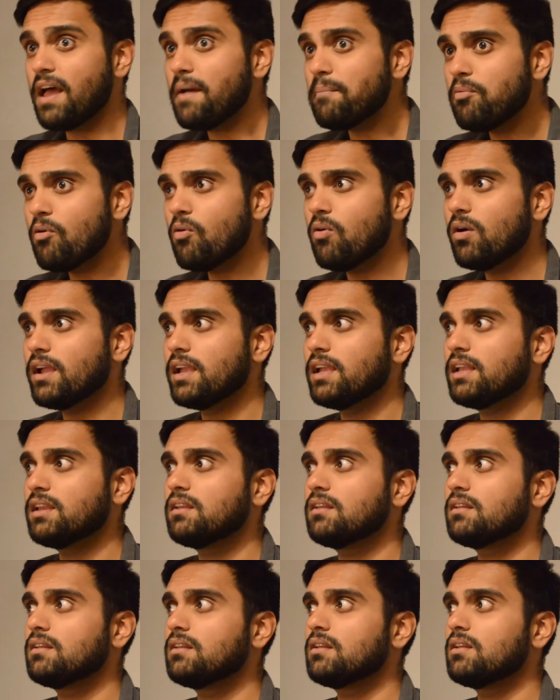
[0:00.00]
that
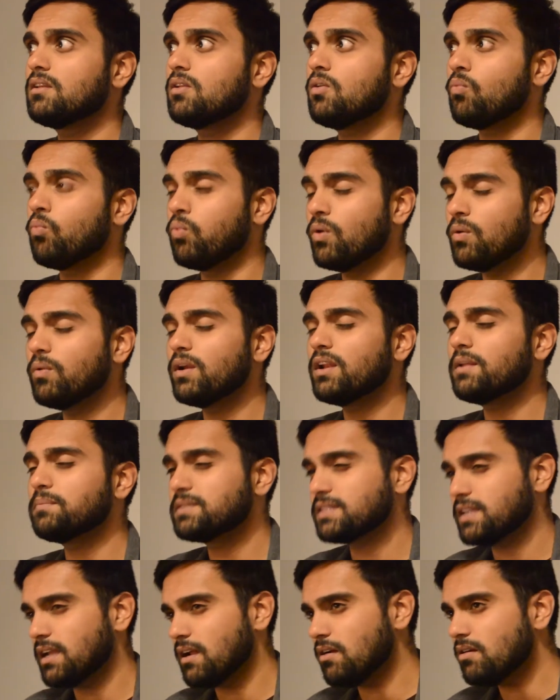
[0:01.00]
point, we went
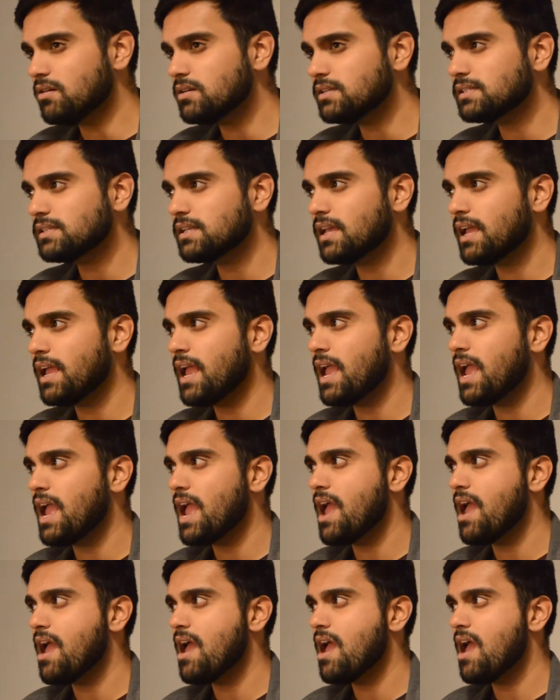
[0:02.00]
upstairs.
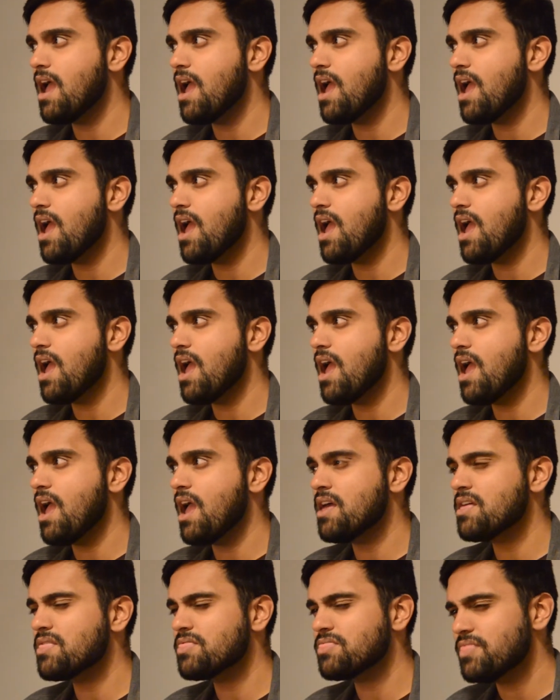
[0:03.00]

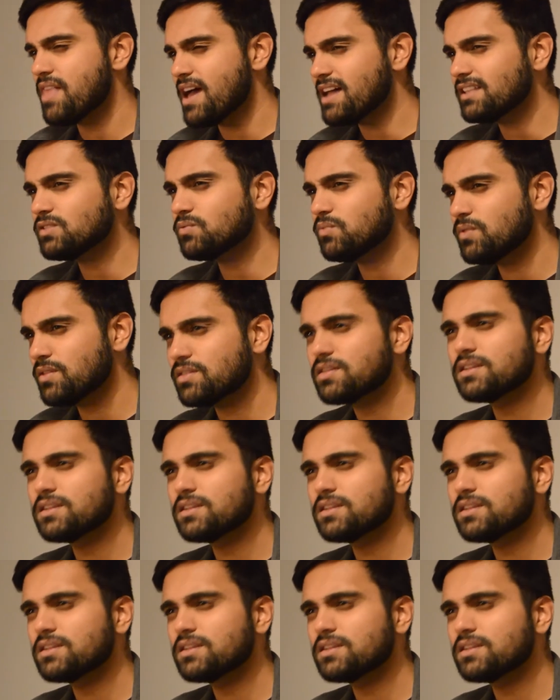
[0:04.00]
And that's when